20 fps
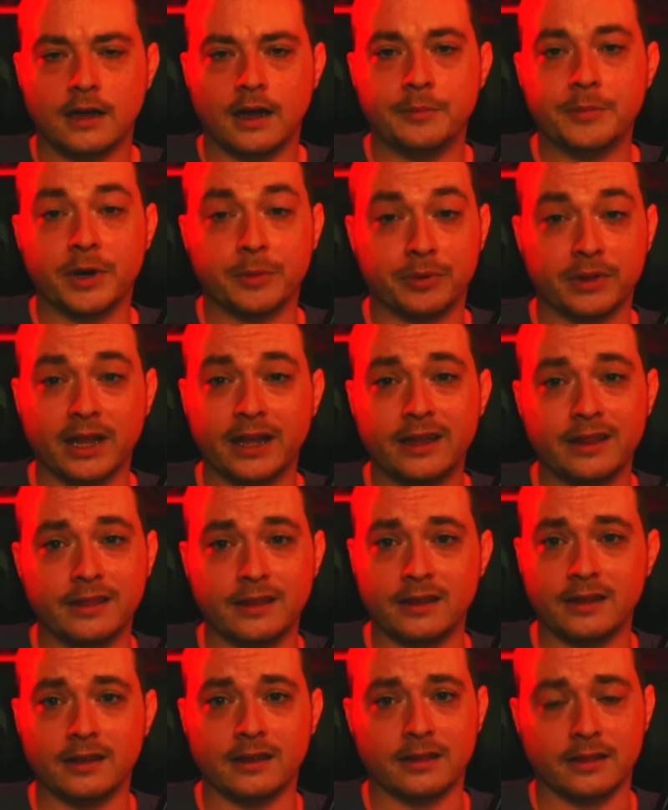I'm going to play
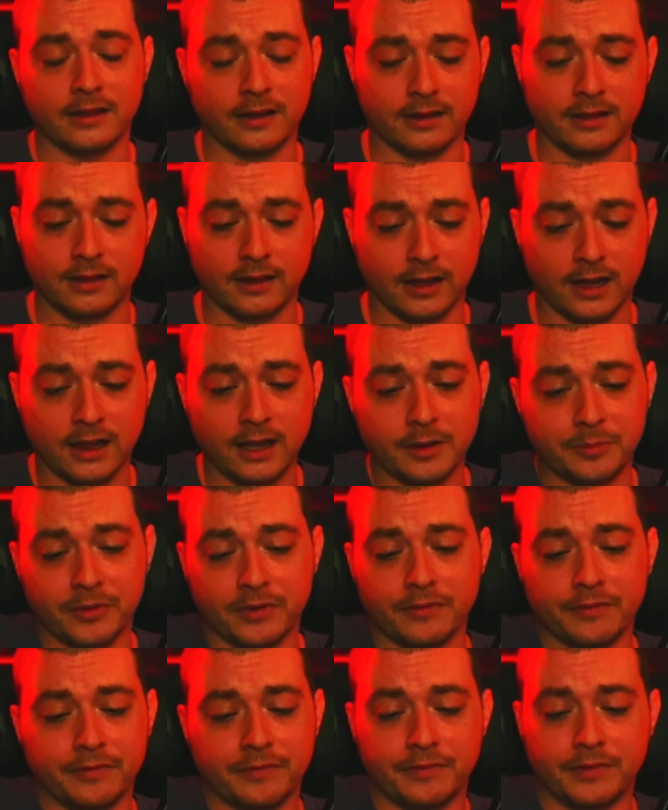the clip
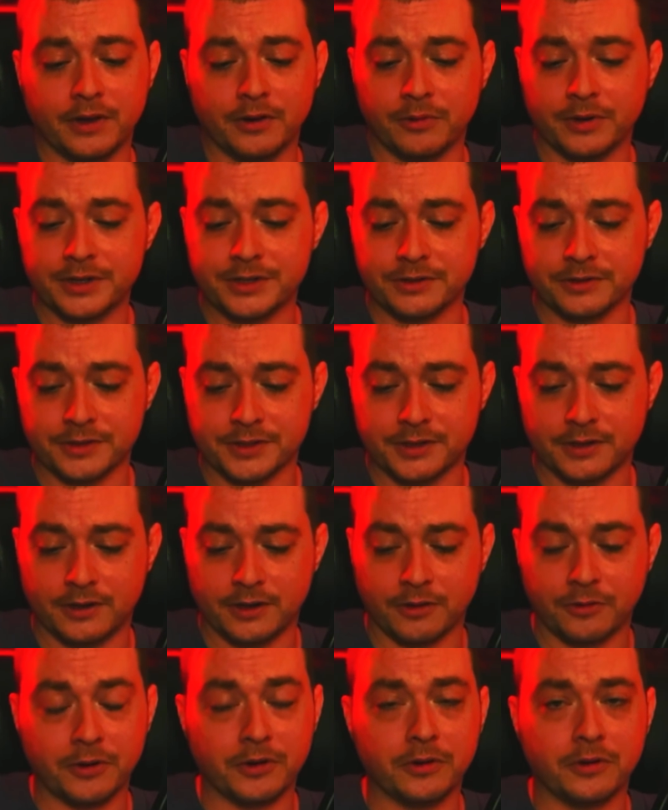of the original
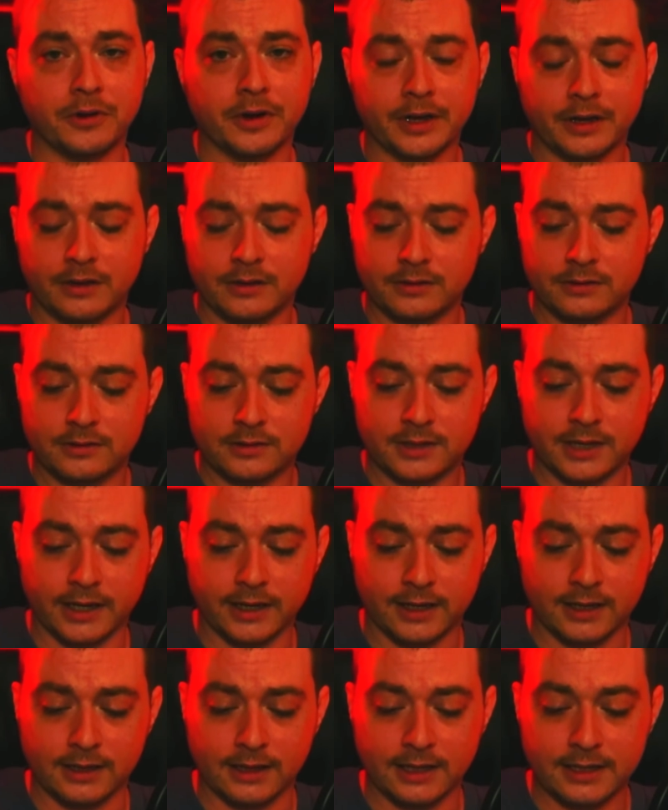song real quick.
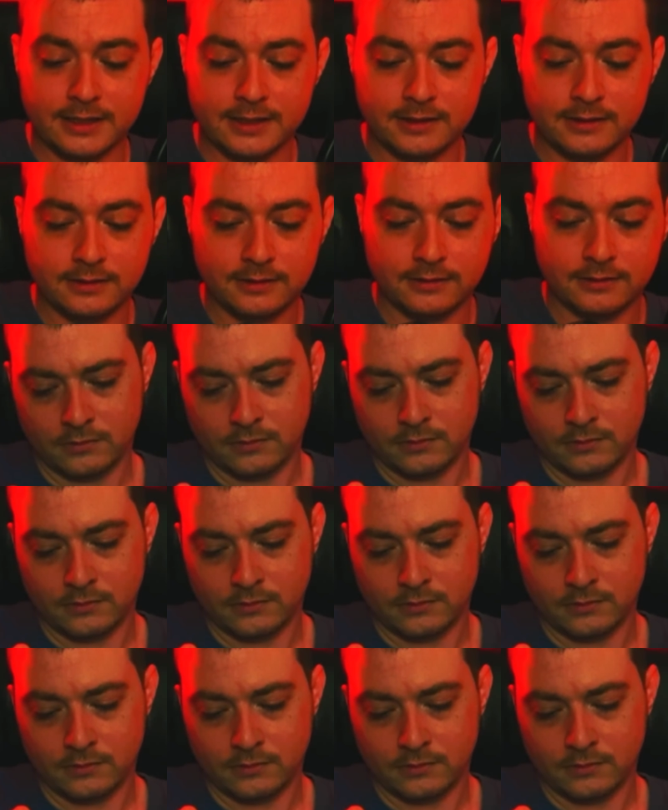Take a listen.